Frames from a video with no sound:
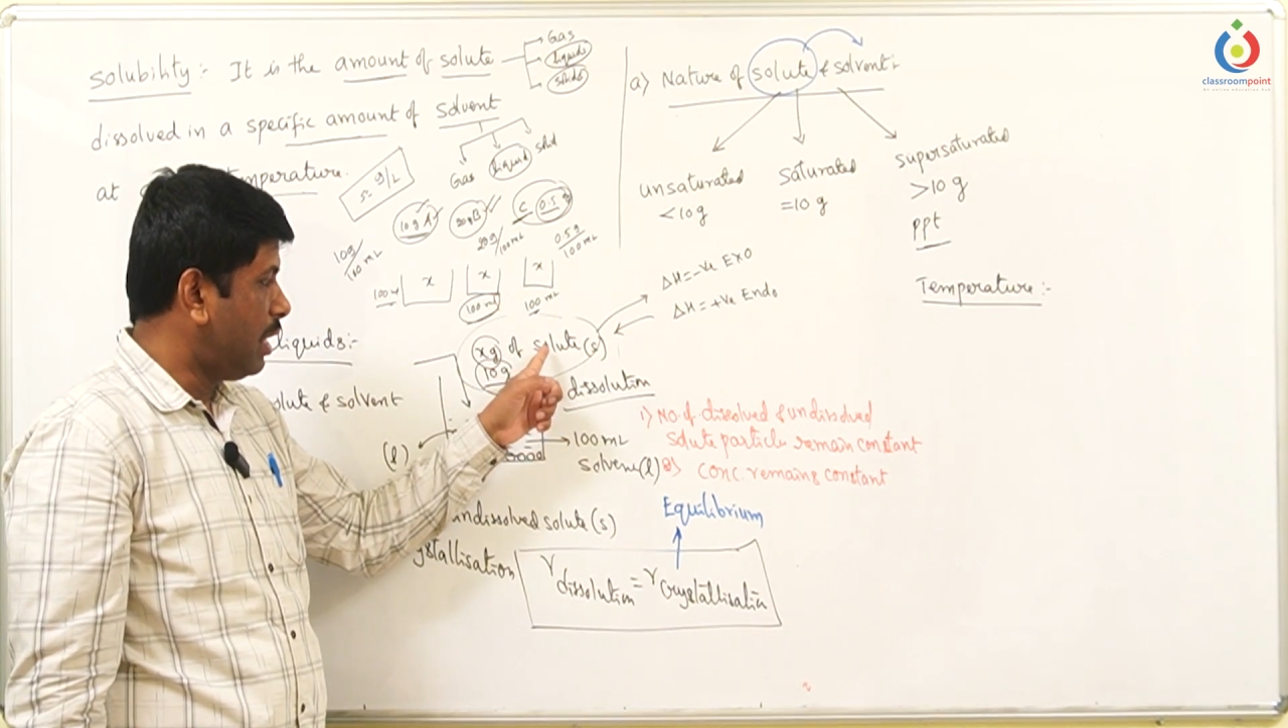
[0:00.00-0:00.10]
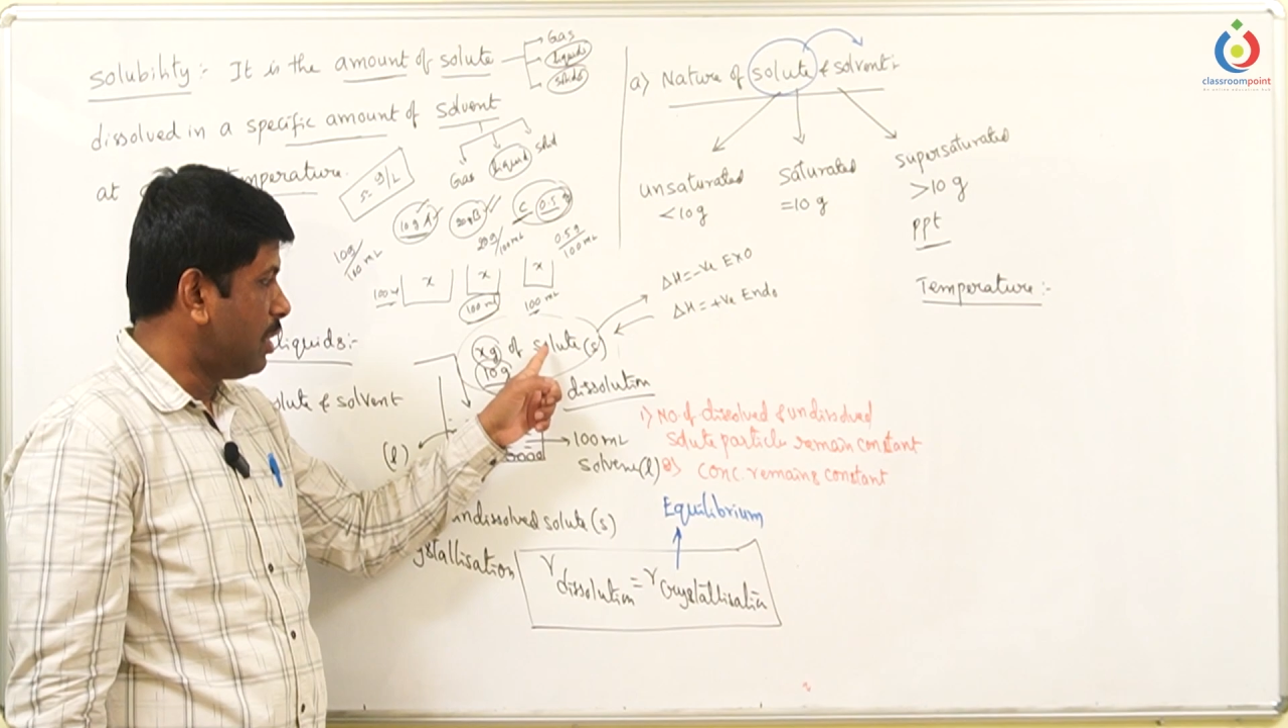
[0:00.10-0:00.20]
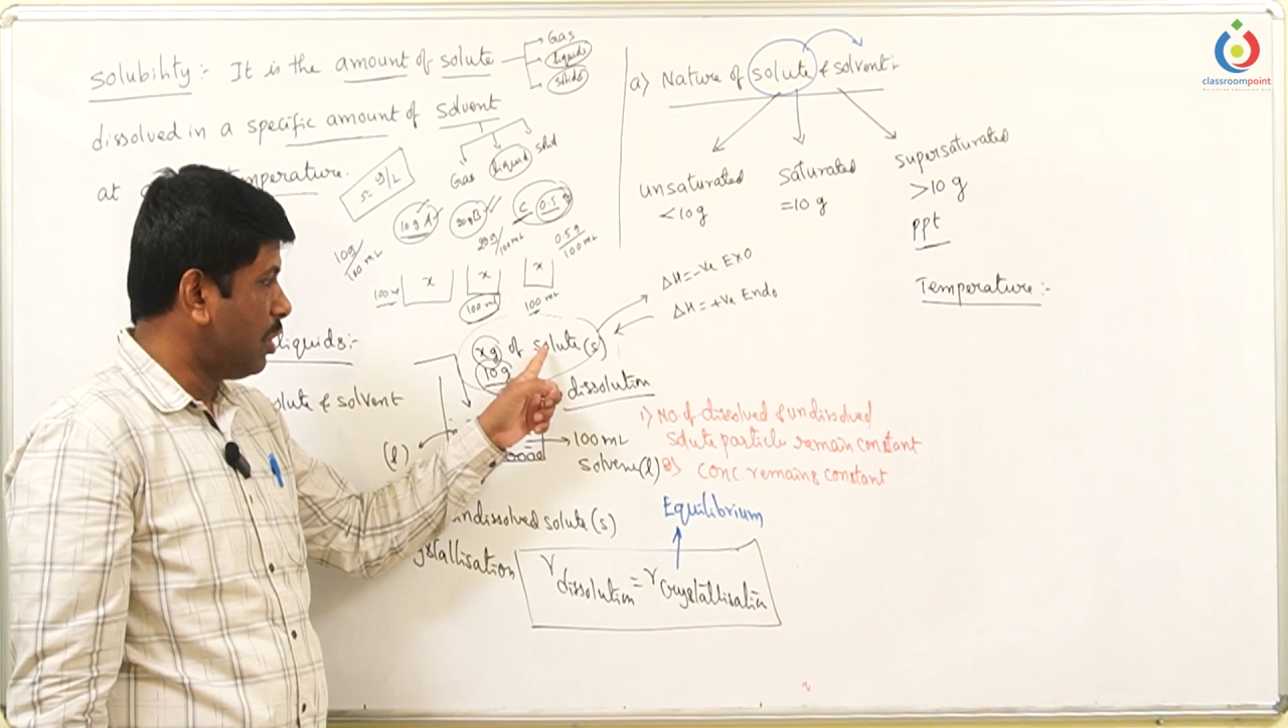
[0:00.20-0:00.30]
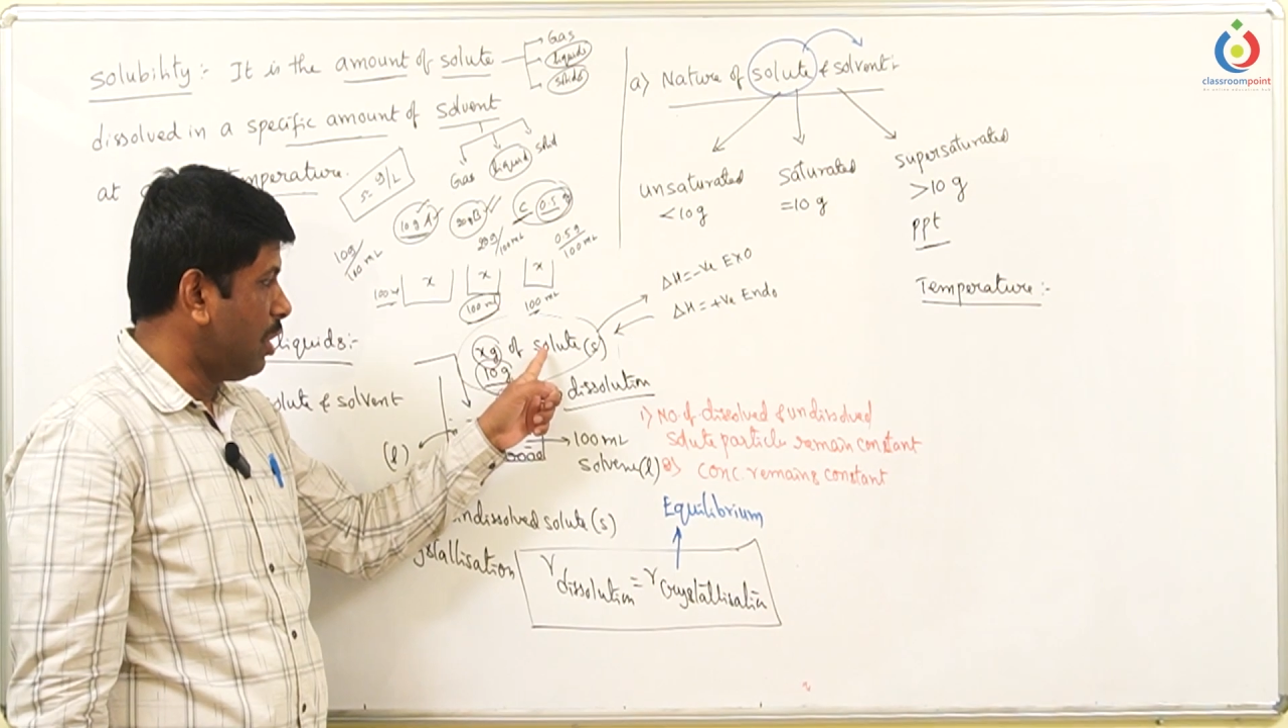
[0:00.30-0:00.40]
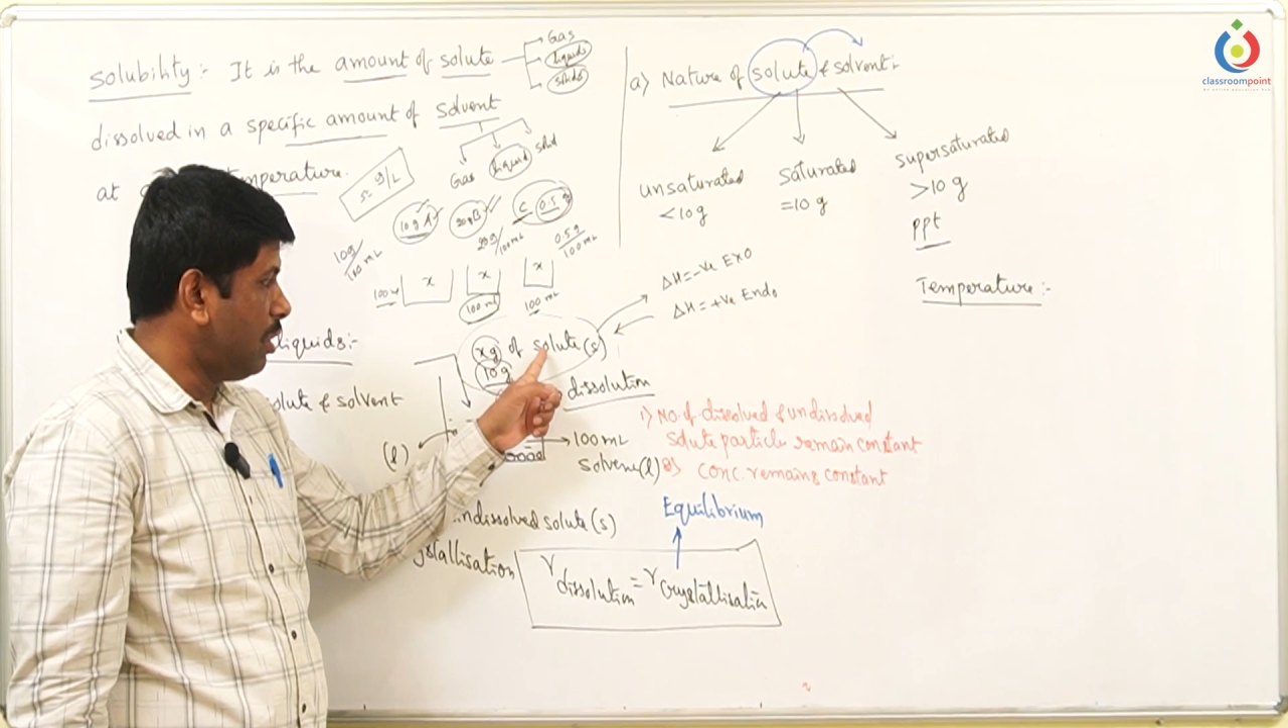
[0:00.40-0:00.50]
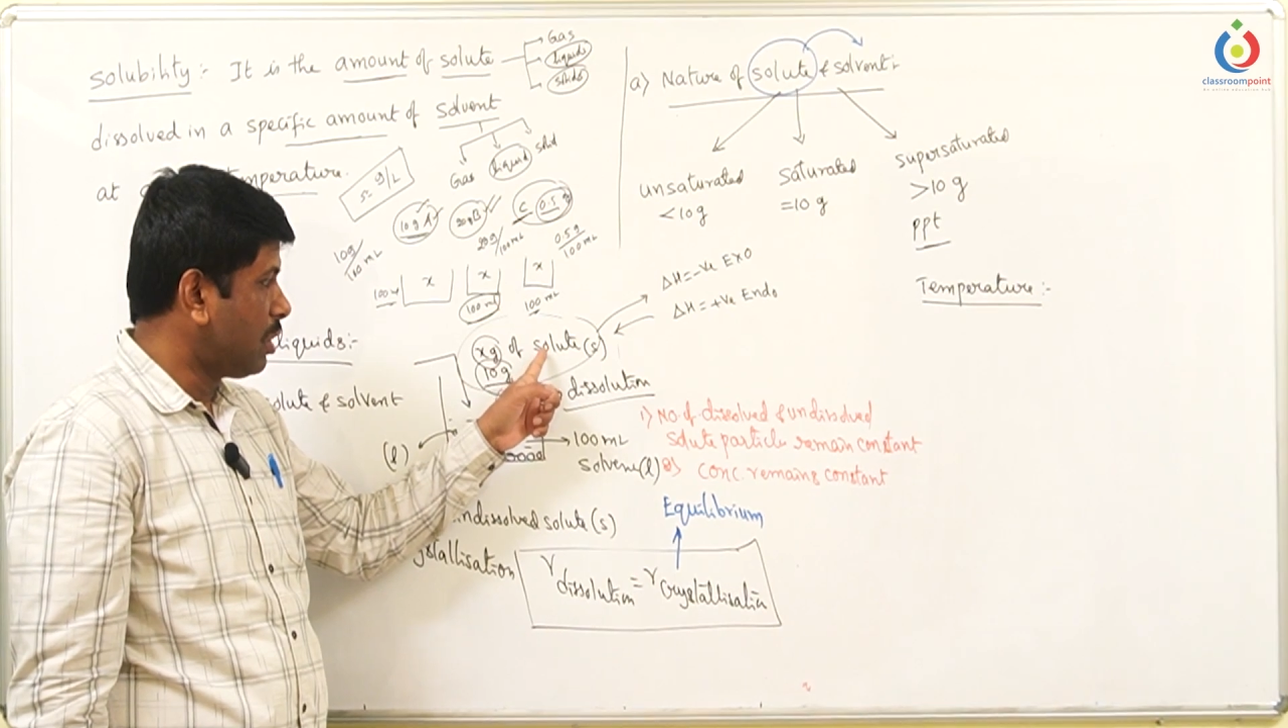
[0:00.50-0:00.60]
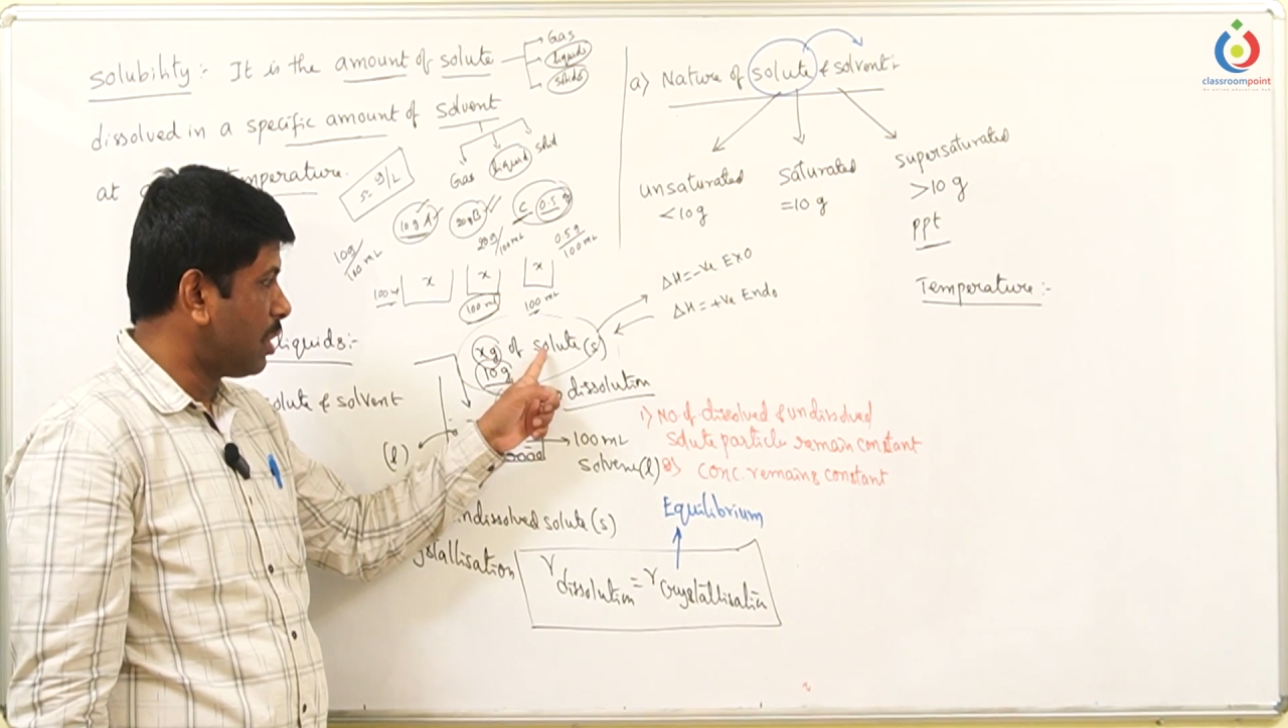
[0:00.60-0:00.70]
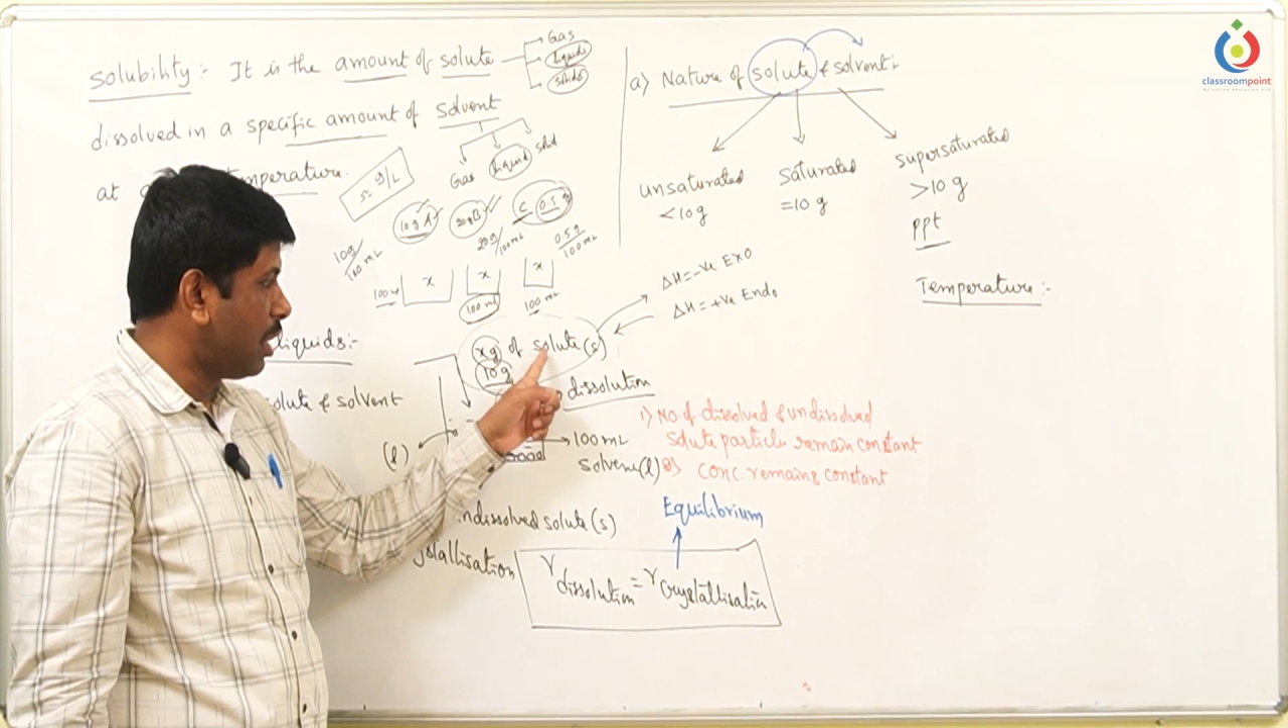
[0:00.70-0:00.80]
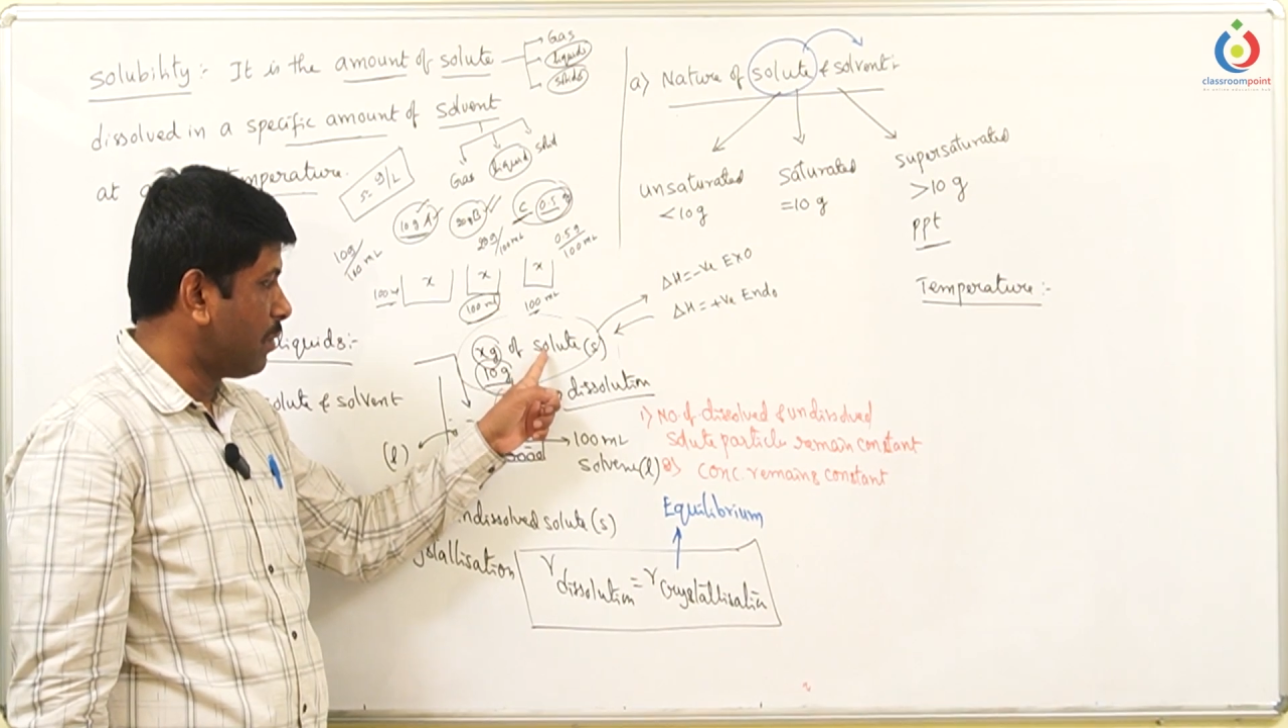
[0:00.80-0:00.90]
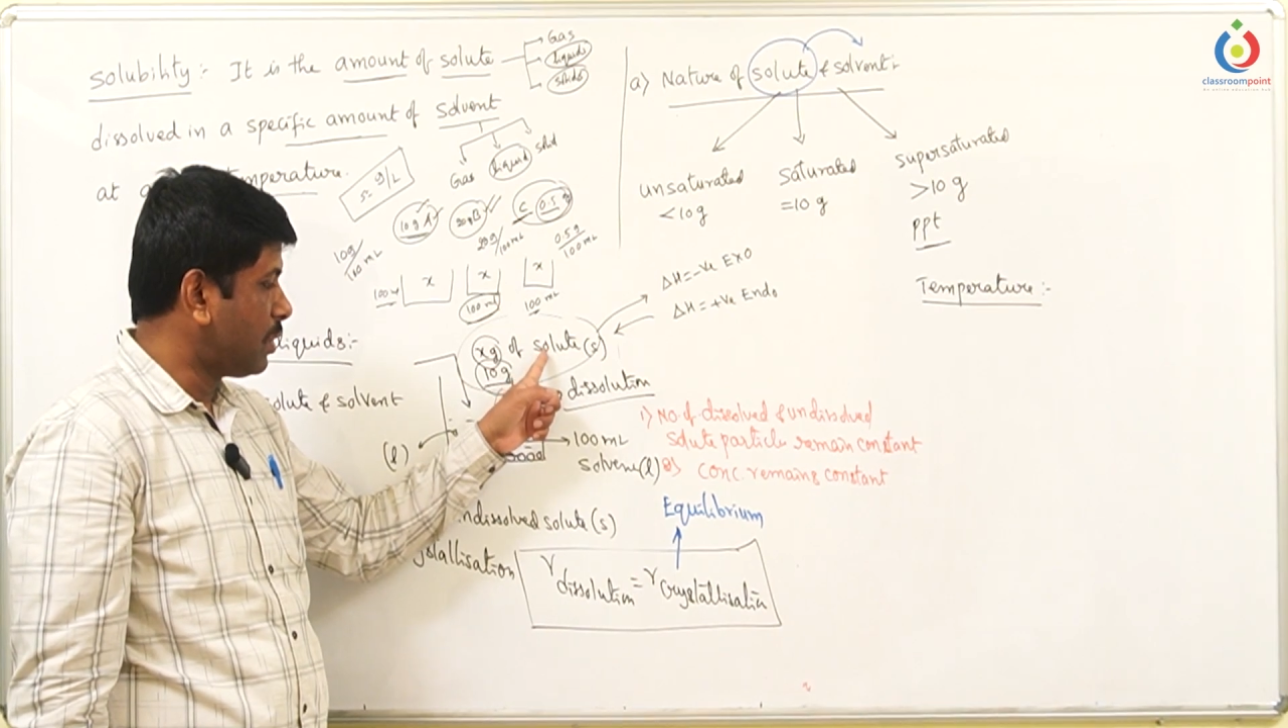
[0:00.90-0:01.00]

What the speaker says: dissolution of